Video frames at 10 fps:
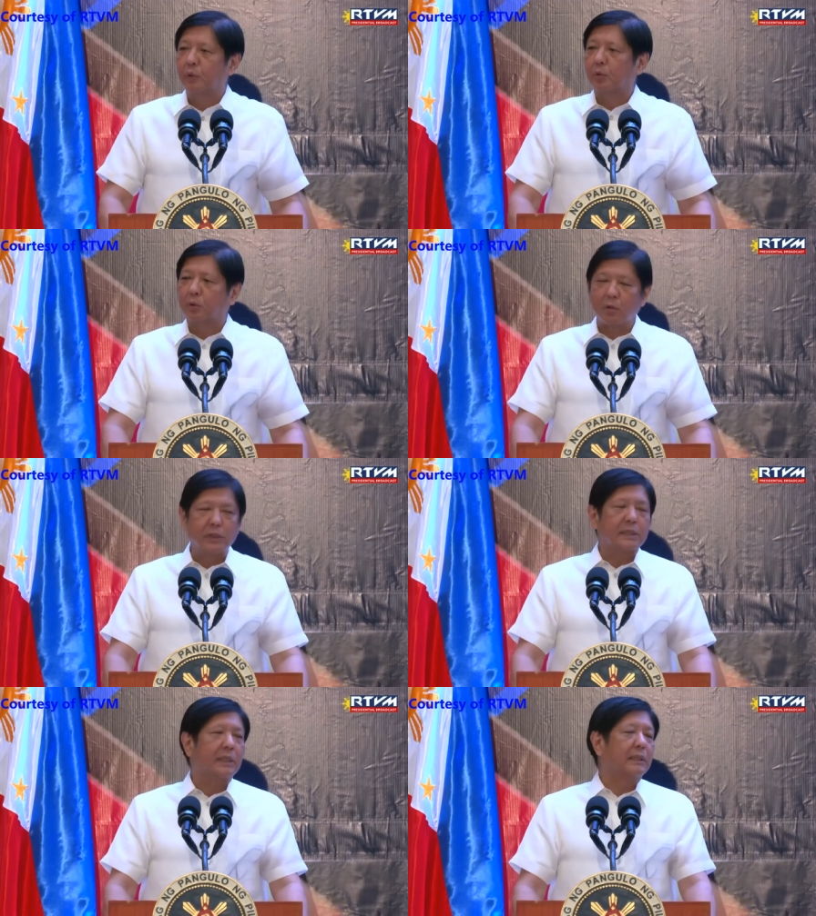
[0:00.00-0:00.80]
to
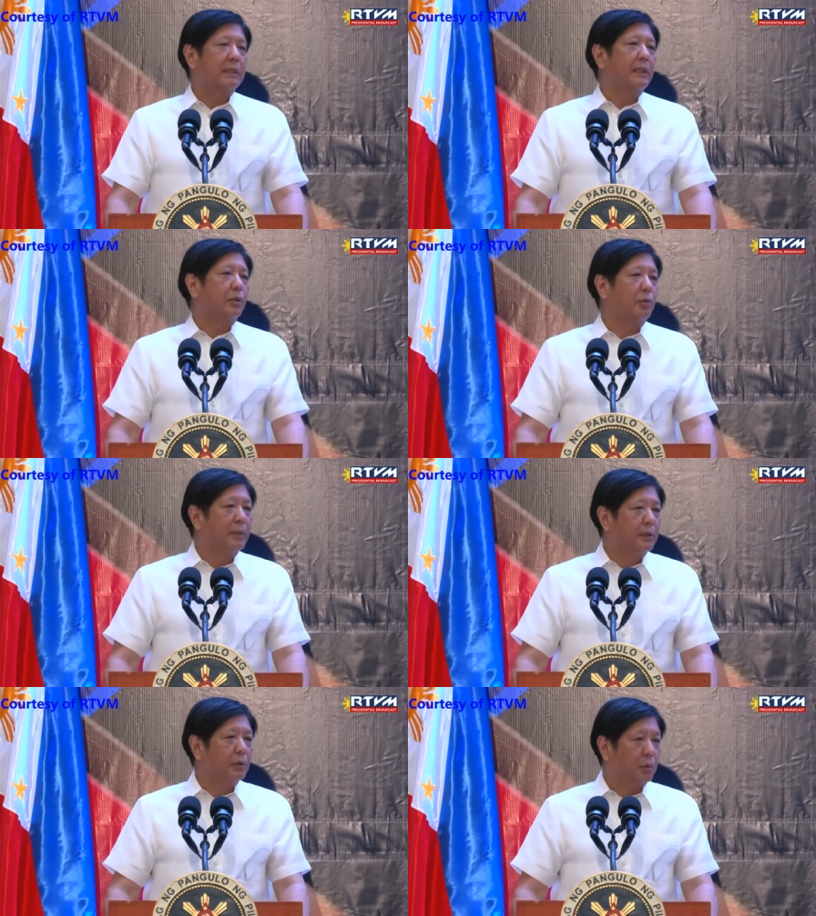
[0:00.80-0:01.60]
constantly
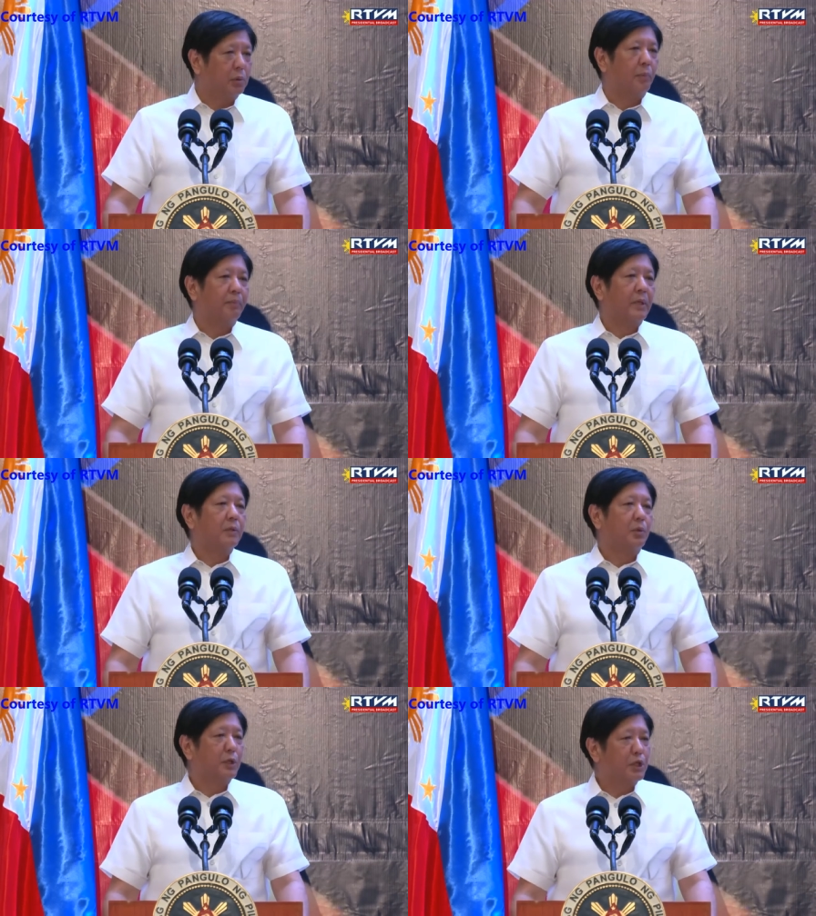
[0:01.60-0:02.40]
commit to,
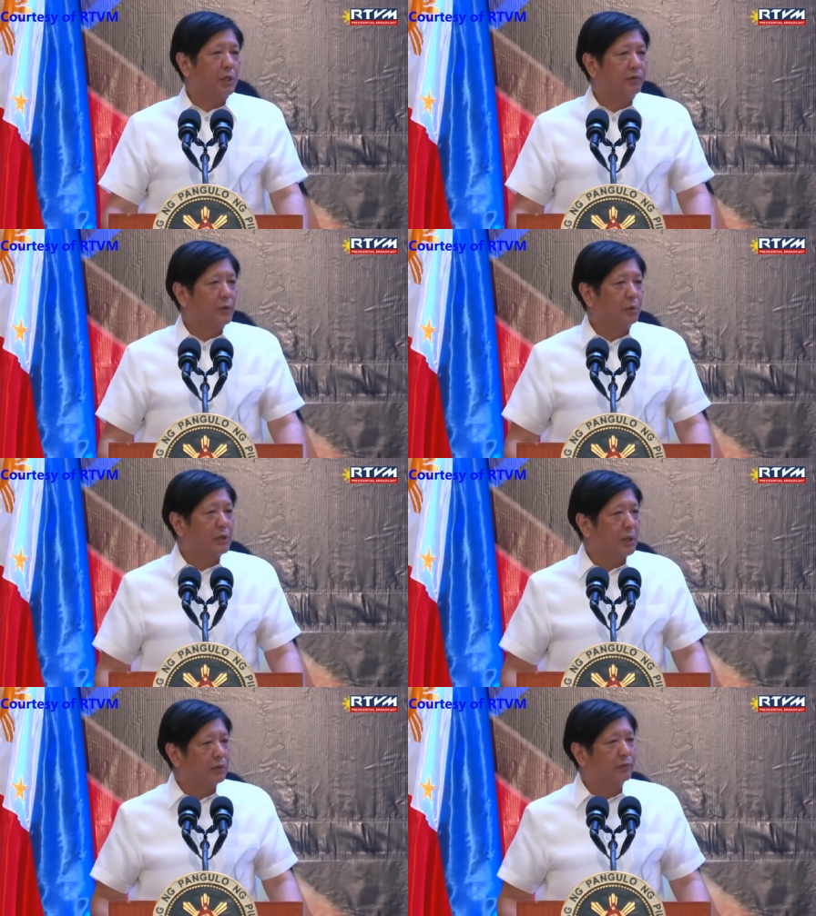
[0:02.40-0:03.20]
to achieving
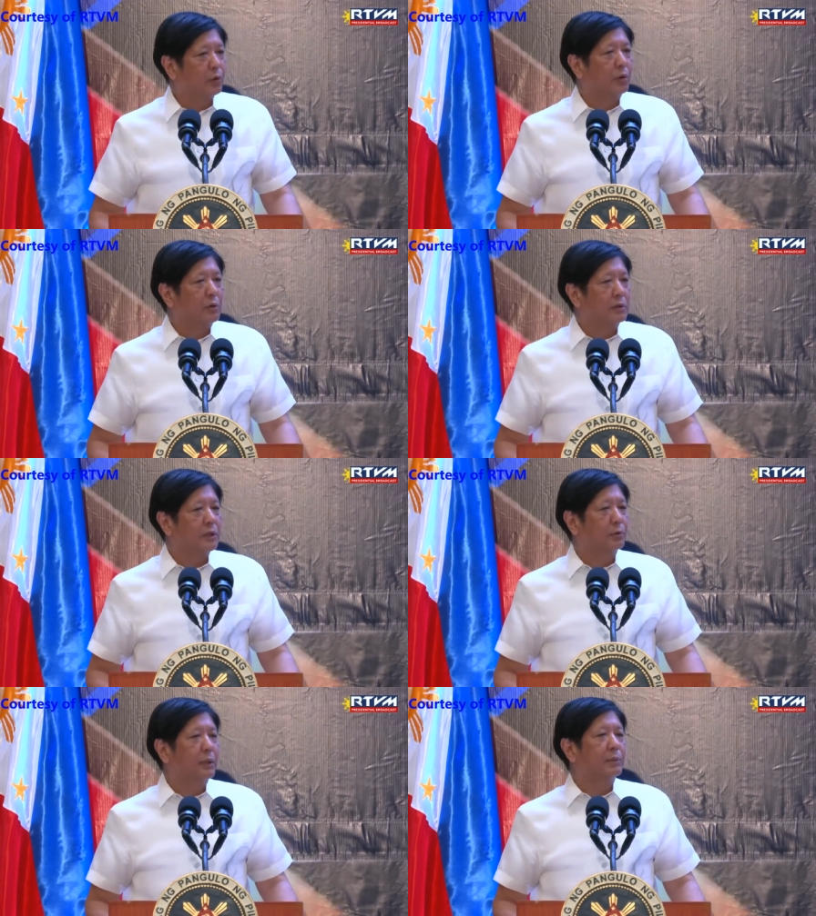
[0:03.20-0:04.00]
which are, of course,
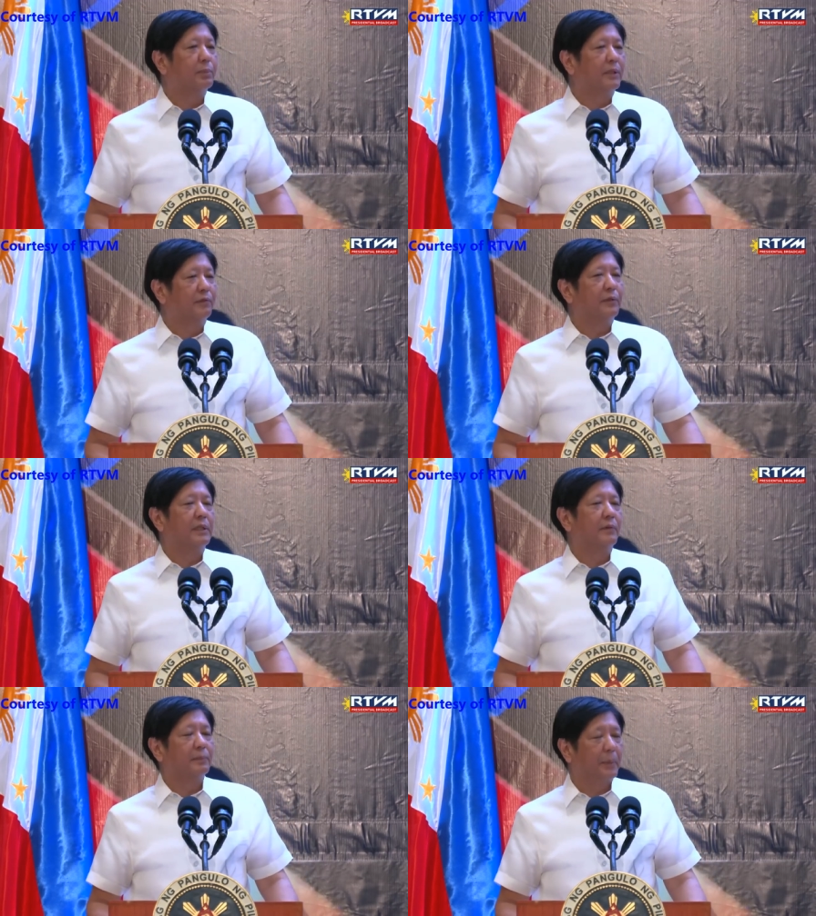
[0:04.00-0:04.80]
the great
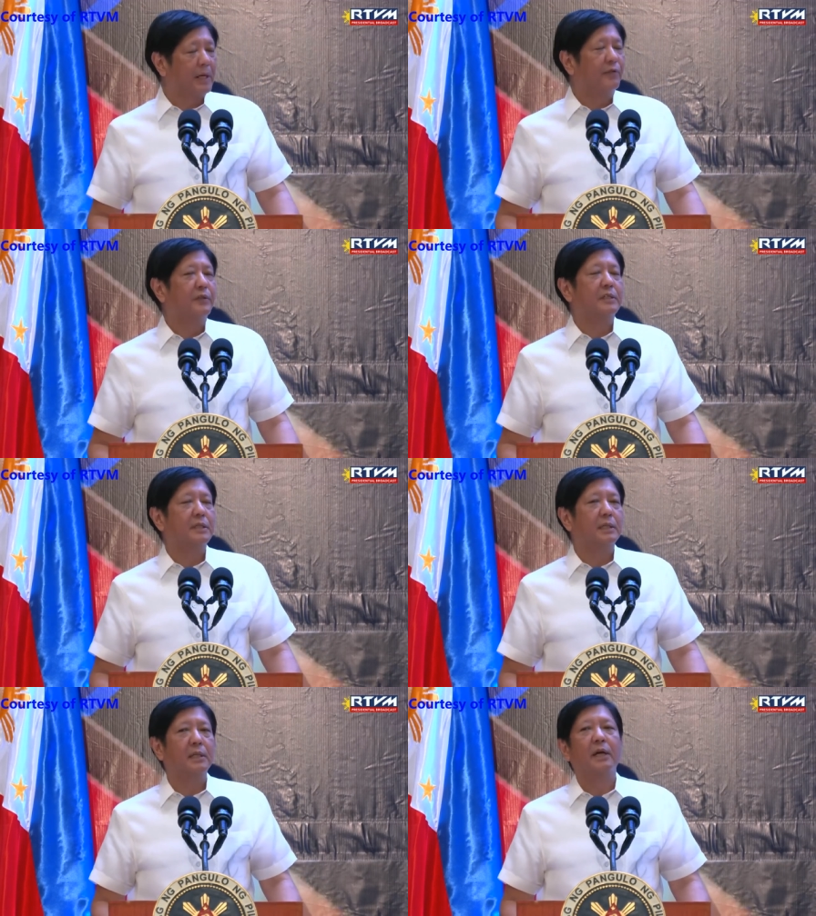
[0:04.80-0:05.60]
benefit, benefits
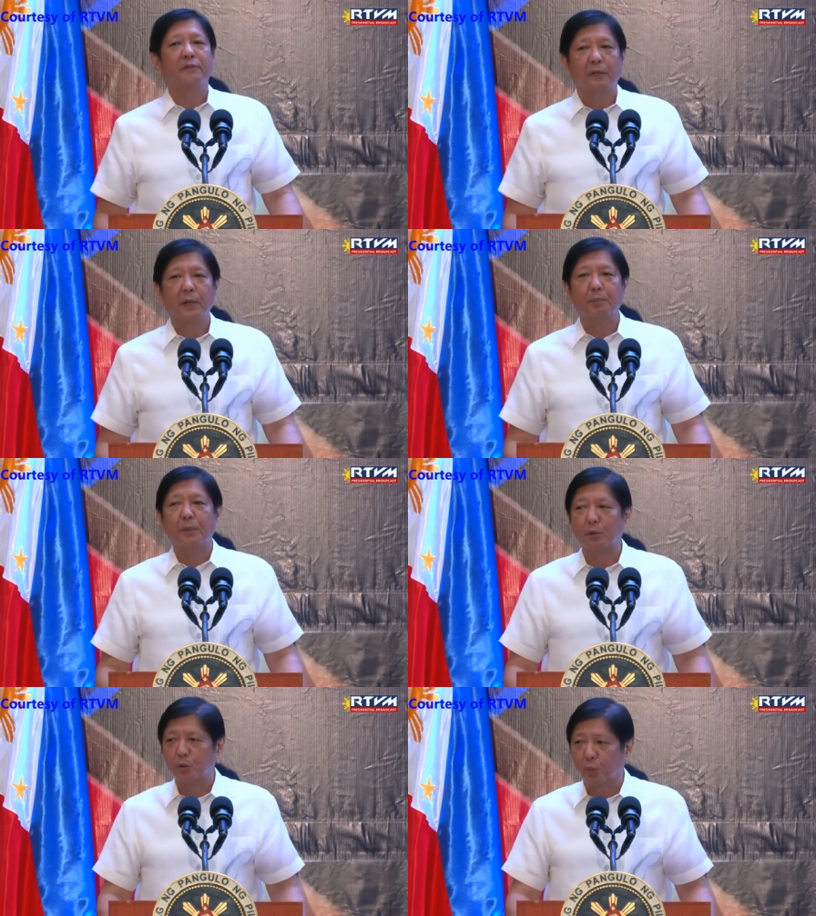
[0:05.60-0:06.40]
that
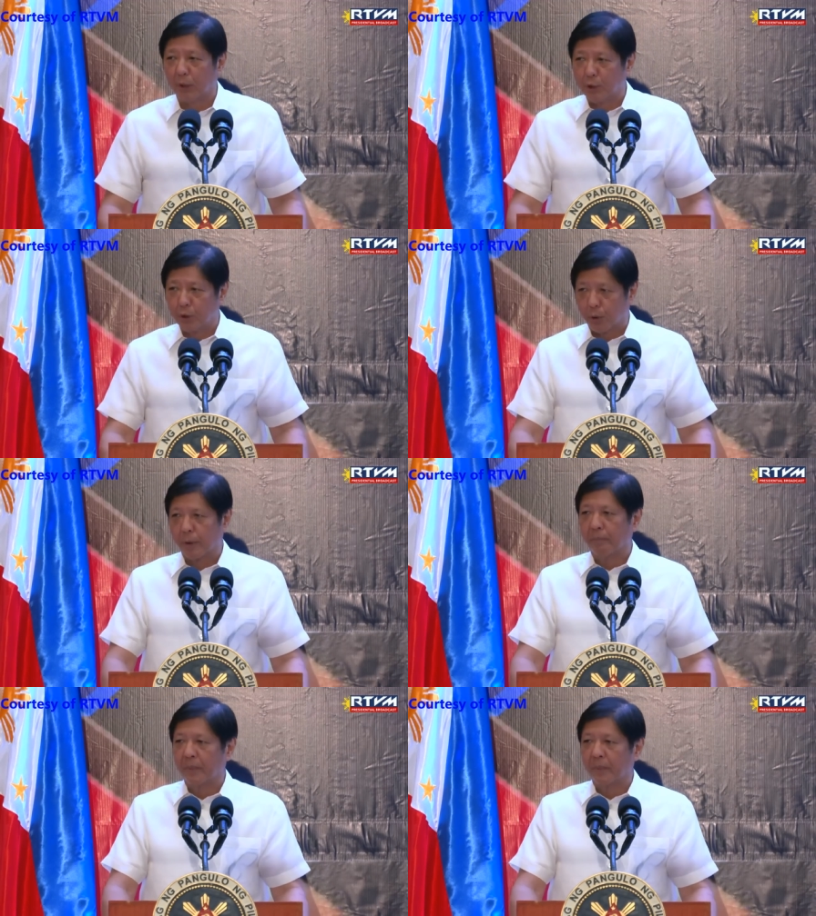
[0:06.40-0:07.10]
Filipinos will enjoy.